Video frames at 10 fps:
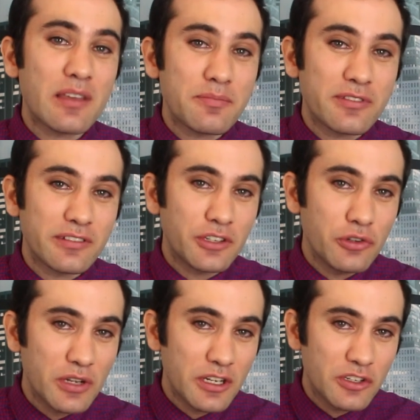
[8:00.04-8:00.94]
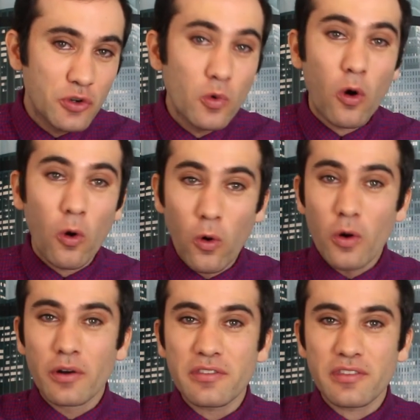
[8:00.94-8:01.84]
substituted to
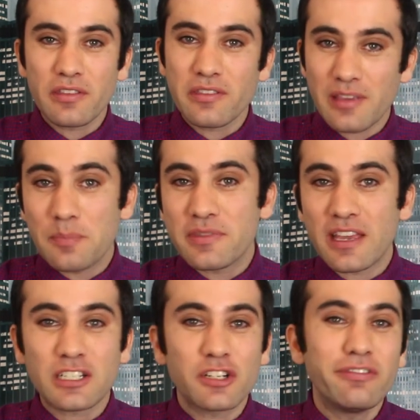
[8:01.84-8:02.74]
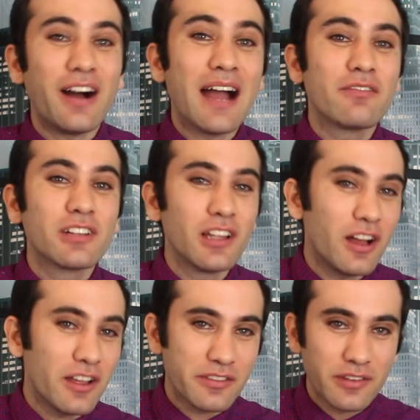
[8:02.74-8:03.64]
ors in subsection 5
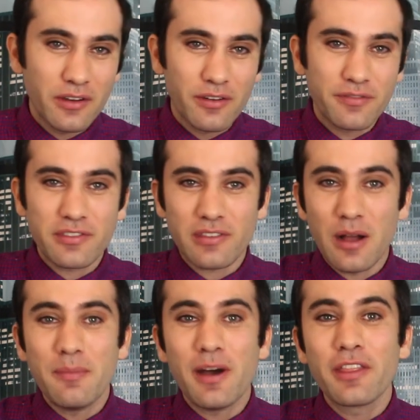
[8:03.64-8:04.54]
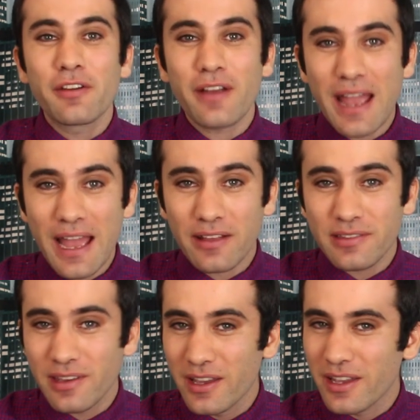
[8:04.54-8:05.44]
clause 2 of some other
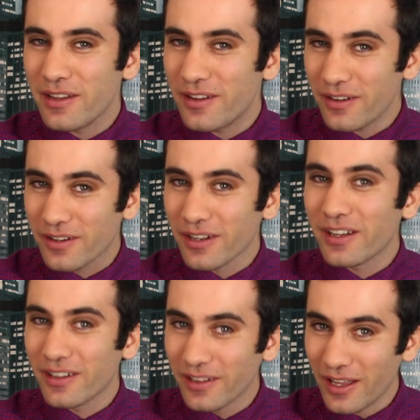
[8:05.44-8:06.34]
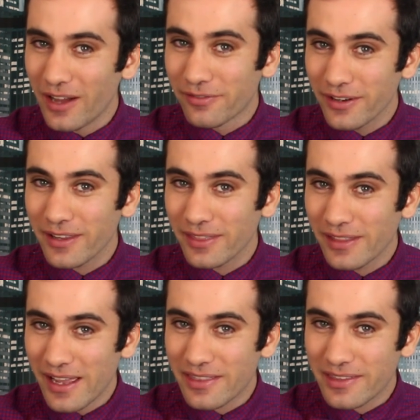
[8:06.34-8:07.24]
act, you're gonna love reading
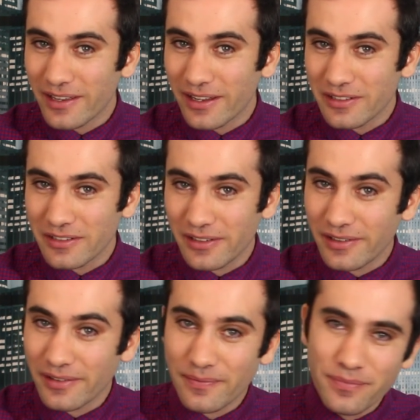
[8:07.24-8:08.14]
that section.